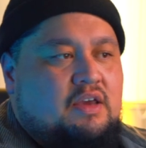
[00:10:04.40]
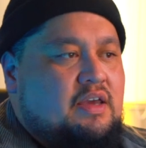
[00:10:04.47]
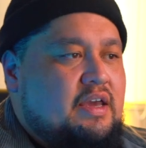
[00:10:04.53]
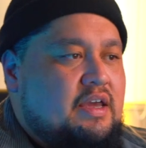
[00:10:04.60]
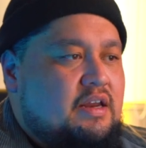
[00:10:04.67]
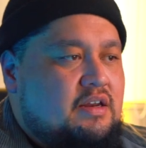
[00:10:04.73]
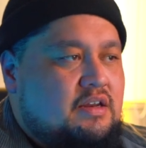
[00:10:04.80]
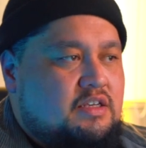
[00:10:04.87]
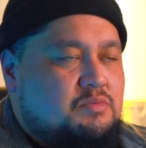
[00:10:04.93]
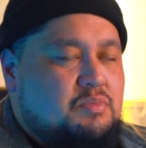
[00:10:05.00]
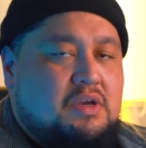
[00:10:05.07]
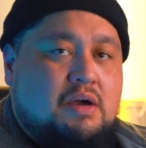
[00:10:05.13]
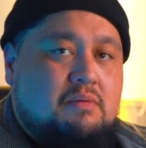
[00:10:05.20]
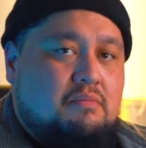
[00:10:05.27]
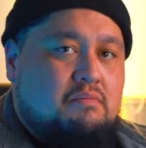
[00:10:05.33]
and has
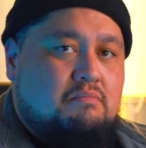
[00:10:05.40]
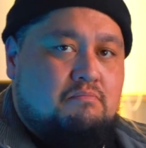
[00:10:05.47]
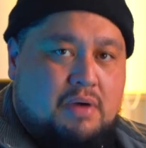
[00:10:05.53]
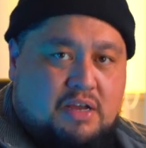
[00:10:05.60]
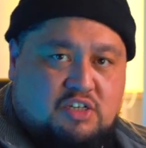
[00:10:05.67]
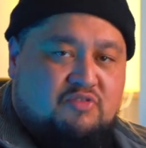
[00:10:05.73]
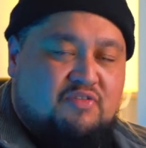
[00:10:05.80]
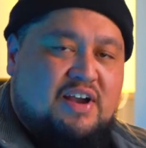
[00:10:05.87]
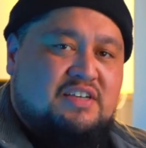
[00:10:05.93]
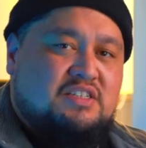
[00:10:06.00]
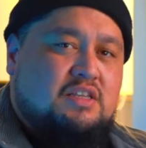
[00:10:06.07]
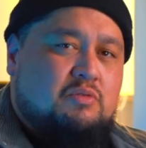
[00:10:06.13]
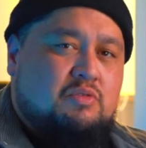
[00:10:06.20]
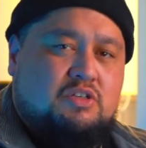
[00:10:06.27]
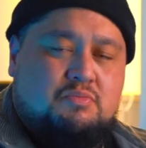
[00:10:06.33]
become much
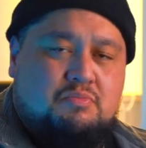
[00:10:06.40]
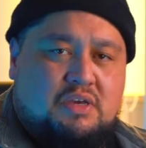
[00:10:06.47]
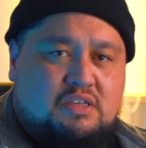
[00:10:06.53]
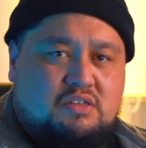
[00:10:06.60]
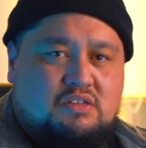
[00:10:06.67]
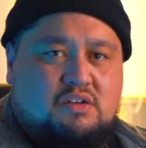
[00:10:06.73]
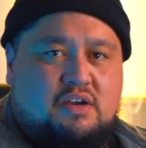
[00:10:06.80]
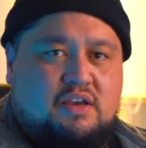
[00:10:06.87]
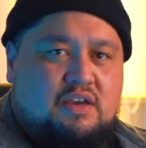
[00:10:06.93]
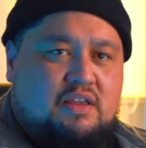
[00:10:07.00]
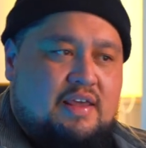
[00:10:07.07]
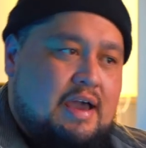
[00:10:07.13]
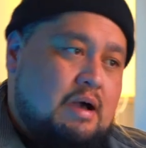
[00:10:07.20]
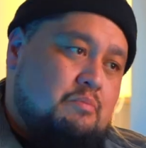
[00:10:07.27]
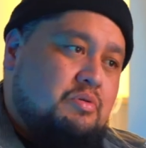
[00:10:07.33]
faster, which means I
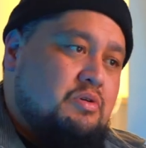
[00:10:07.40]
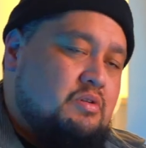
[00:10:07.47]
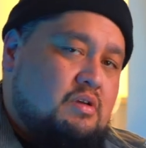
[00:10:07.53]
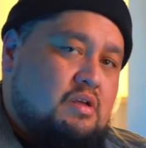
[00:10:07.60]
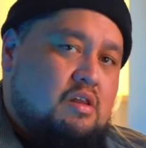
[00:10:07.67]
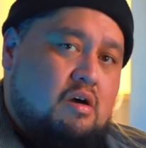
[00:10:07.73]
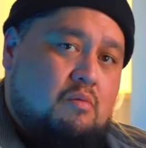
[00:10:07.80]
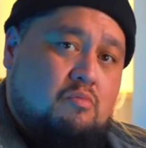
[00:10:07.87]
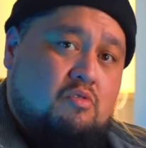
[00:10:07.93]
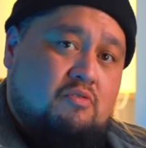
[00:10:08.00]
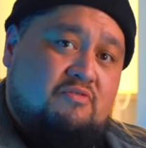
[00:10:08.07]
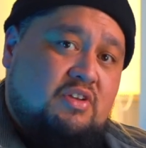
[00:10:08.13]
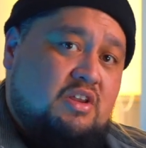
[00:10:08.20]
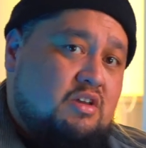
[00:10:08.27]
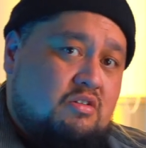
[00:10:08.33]
can output a lot more
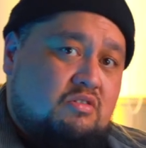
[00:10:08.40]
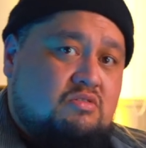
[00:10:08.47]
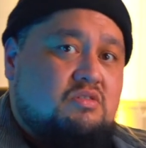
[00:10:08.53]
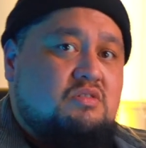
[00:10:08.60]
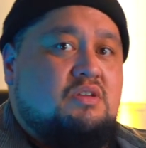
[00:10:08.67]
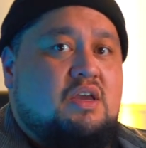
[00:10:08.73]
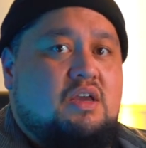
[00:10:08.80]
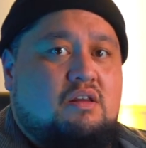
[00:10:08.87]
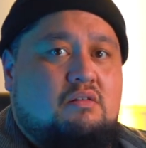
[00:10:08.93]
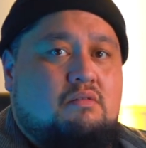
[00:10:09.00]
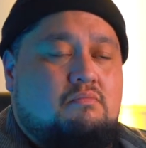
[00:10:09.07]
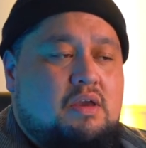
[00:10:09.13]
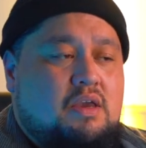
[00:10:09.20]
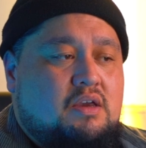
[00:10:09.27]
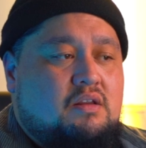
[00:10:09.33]
videos and
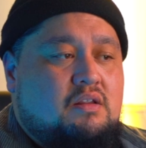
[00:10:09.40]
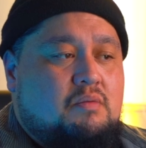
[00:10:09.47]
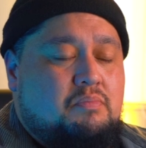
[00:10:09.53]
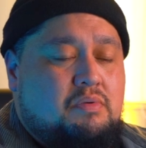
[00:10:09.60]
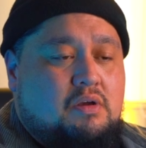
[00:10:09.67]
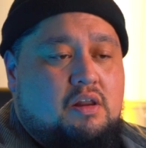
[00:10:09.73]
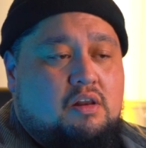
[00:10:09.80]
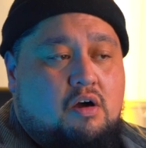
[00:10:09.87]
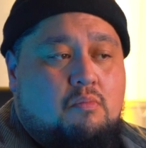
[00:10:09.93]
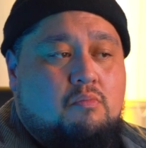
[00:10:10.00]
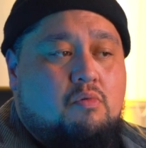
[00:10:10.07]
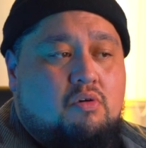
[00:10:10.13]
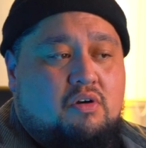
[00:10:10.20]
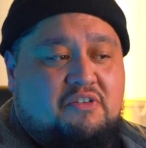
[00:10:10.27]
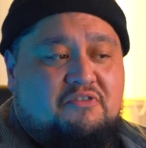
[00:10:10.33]
make it a lot
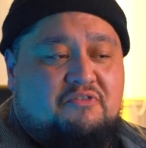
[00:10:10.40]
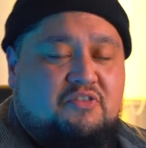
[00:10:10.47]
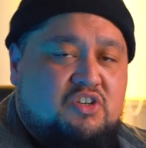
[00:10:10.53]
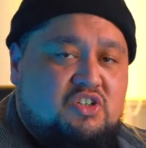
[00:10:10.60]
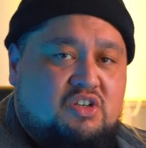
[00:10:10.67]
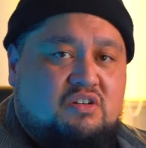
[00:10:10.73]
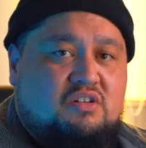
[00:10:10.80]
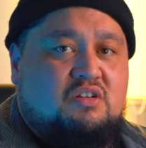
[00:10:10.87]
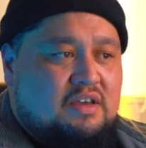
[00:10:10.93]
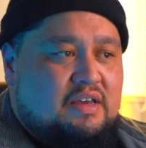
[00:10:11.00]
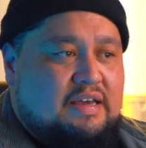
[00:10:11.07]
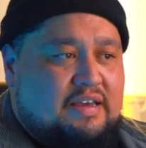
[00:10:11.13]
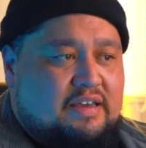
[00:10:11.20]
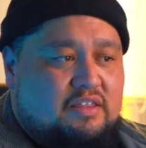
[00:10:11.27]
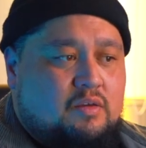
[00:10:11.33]
more efficient
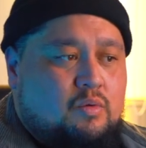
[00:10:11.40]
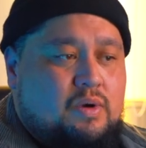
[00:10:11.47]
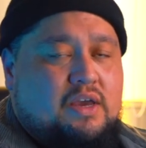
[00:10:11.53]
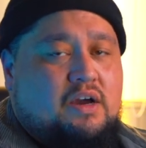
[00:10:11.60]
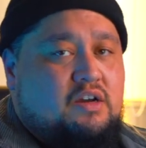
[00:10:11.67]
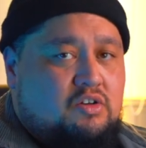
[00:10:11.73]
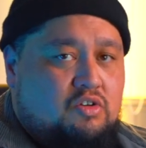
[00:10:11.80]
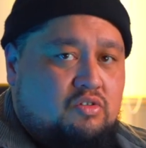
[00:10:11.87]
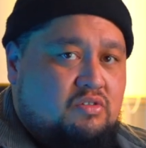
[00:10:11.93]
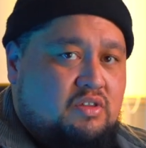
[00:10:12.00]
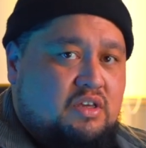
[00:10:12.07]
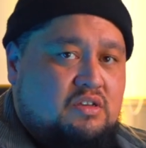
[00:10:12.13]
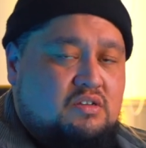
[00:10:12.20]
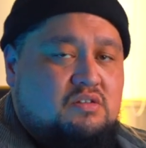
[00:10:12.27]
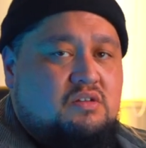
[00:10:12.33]
in the way I do
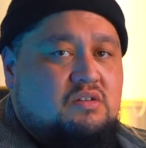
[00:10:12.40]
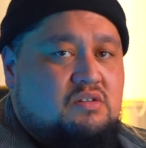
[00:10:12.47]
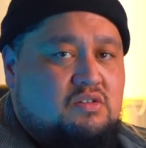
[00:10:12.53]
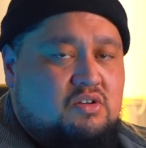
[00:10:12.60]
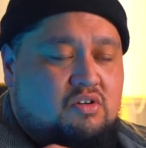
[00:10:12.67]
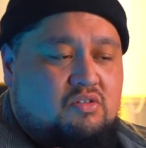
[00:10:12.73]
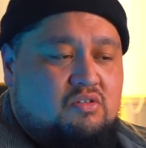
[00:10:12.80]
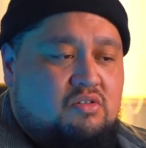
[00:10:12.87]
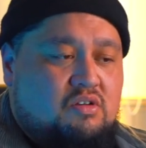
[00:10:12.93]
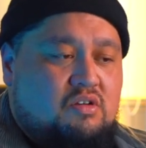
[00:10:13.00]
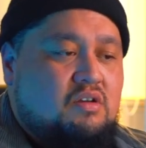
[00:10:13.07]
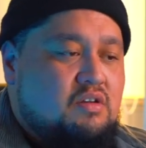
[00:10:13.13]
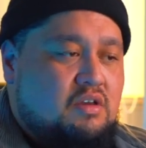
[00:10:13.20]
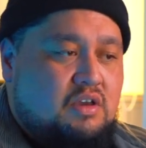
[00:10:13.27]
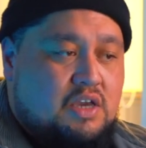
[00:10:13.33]
things. So
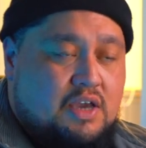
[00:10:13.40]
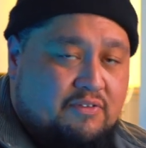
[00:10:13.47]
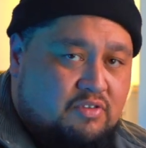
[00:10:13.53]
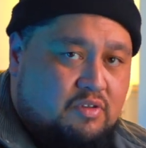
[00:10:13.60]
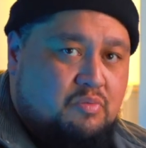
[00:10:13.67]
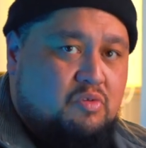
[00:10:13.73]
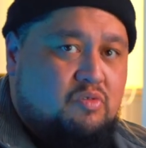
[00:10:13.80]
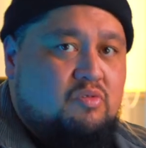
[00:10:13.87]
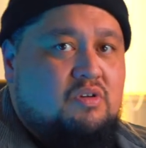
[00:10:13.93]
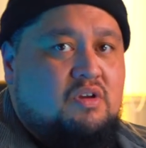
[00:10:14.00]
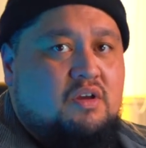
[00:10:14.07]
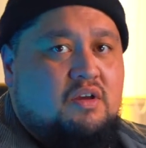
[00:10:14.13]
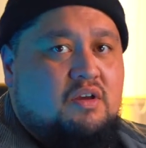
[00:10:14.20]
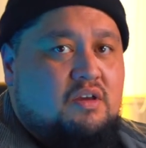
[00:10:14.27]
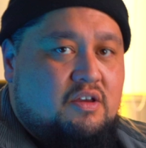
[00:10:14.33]
comfortable,
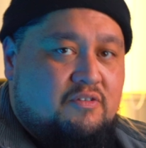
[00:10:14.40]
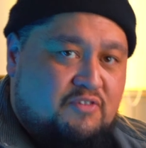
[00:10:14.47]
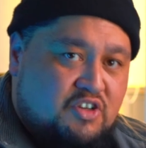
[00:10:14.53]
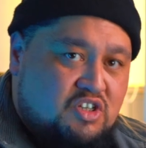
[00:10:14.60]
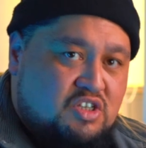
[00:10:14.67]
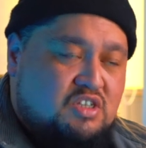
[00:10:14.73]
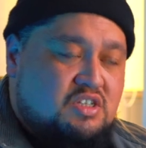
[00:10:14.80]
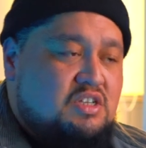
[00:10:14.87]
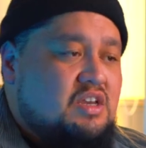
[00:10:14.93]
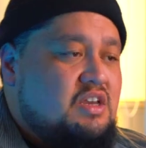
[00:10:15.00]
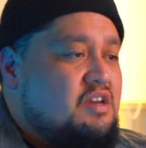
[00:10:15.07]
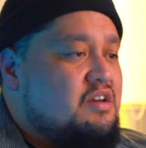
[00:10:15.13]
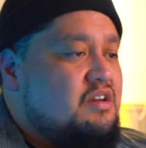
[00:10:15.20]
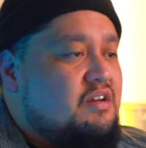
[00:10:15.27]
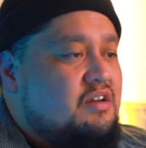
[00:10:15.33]
efficiency,